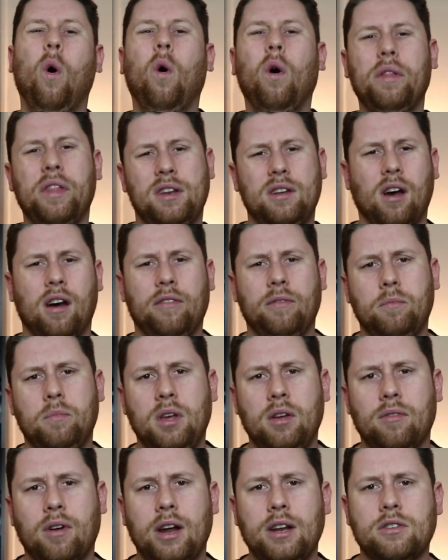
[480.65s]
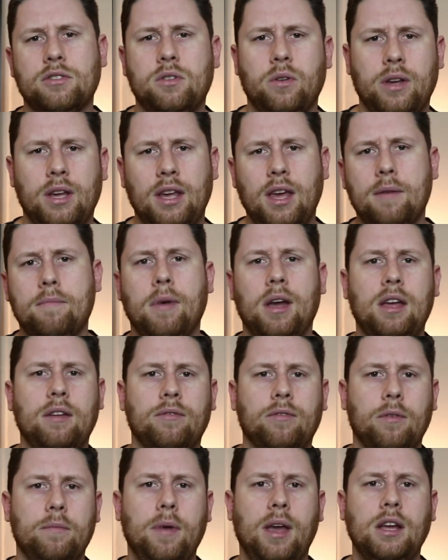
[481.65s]
all the Dolphin beat writers so I can get my
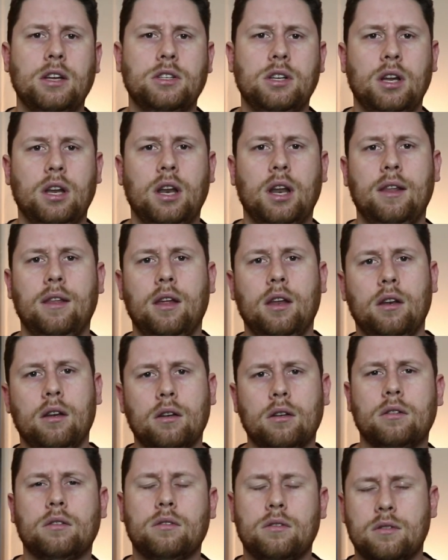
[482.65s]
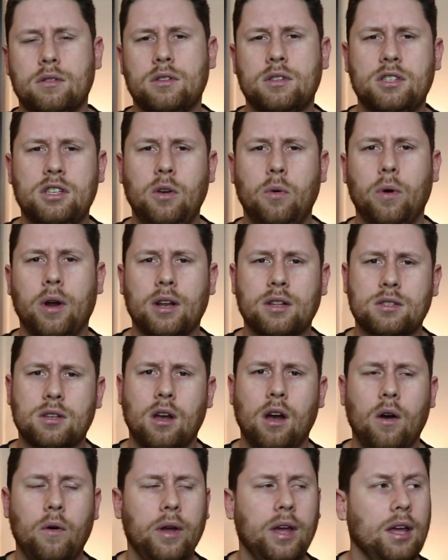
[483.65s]
information and then see where it's
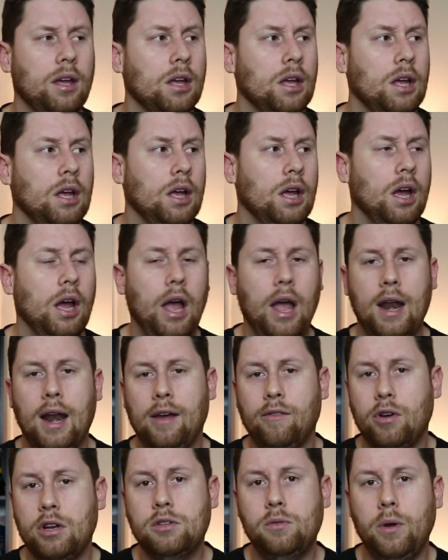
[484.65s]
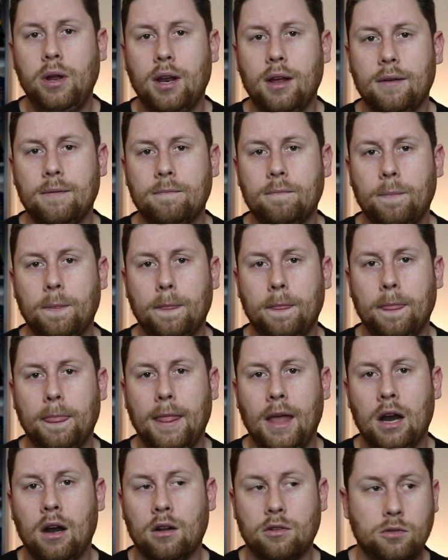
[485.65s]
going. And I retweet it.
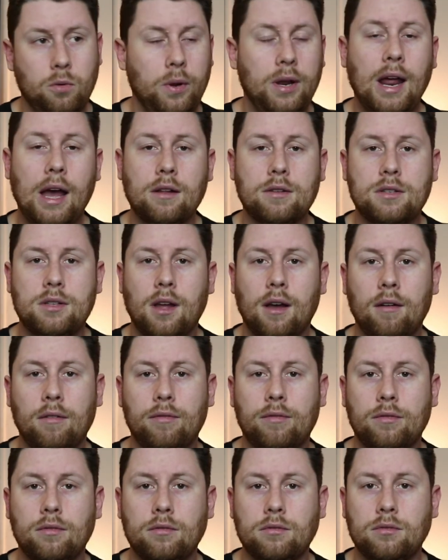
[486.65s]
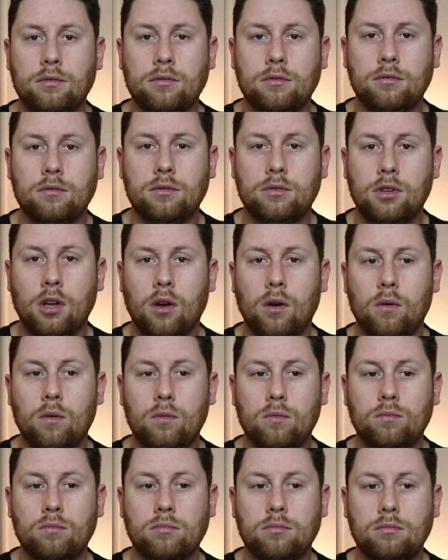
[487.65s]
And I'll tweet out stuff.
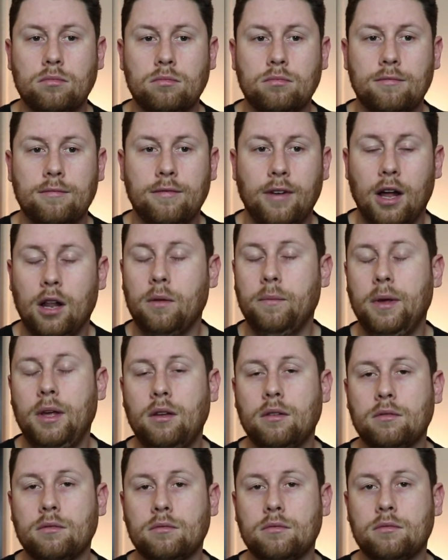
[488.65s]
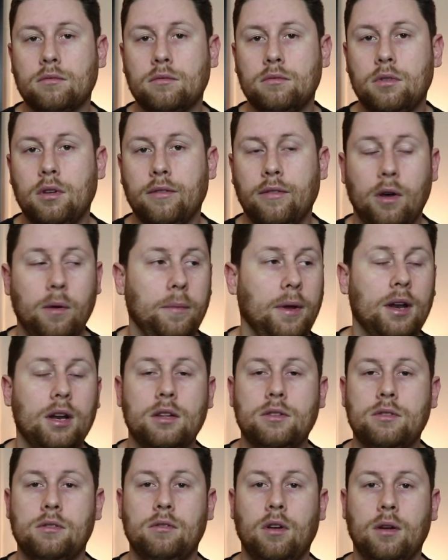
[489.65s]
So follow me. Follow me on
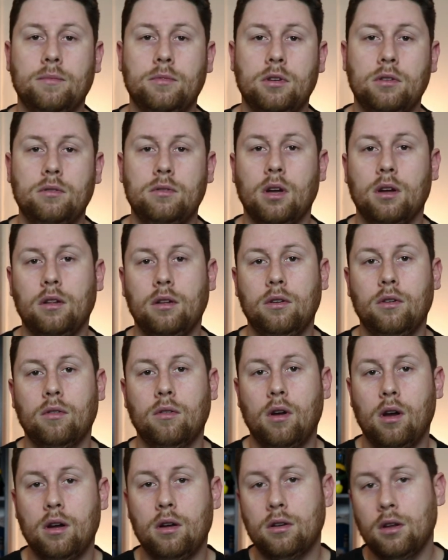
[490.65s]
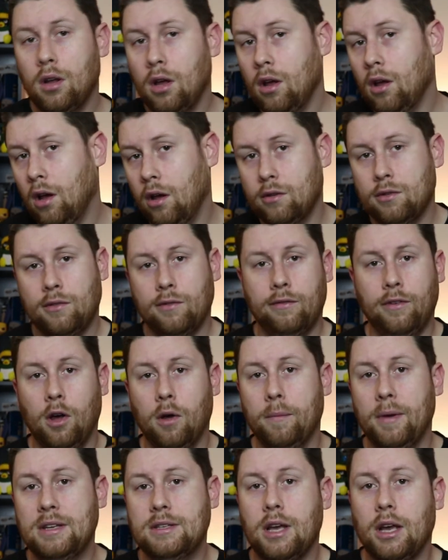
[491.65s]
Instagram too, DouglieDoWrong.
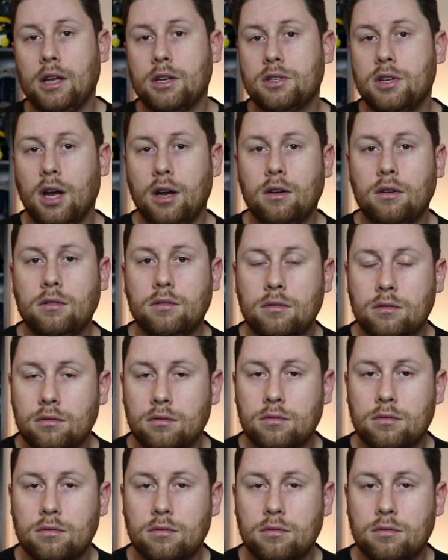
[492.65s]
Follow my second channel,